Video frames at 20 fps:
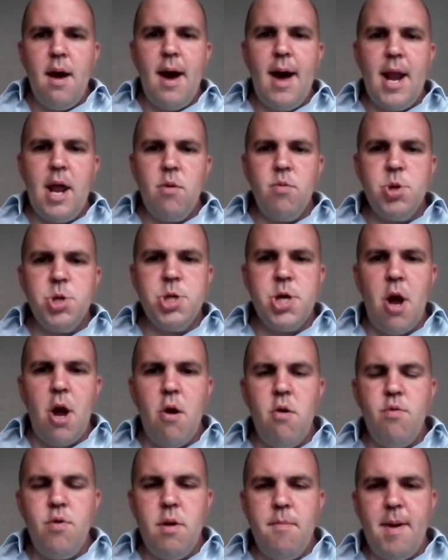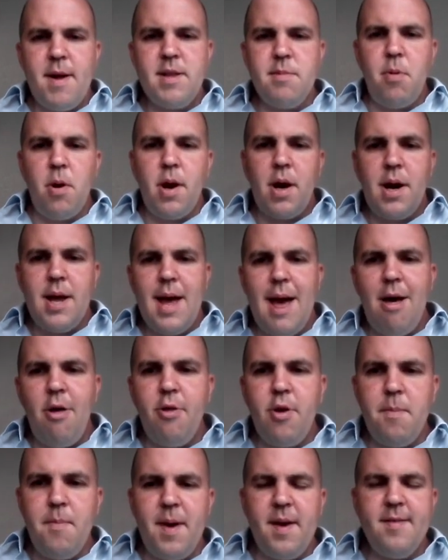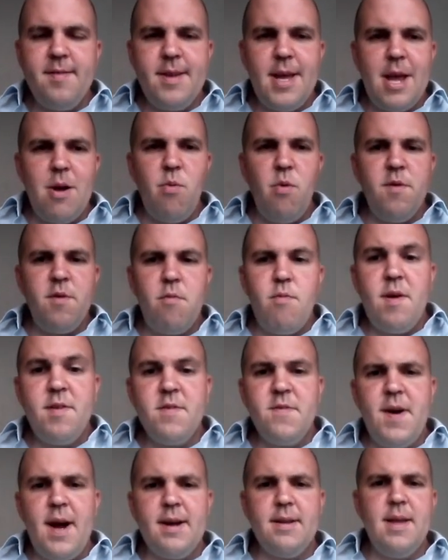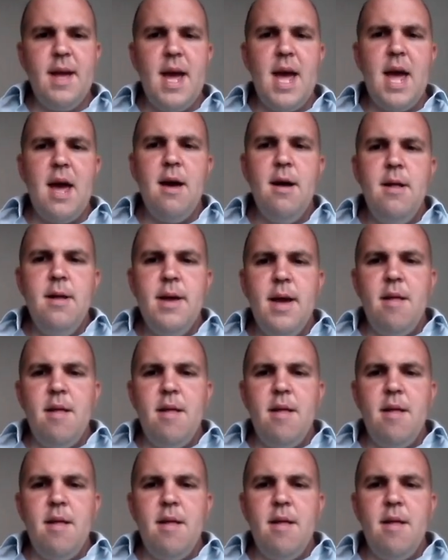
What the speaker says: And it was shown that metabolically healthy obesity was a risk factor here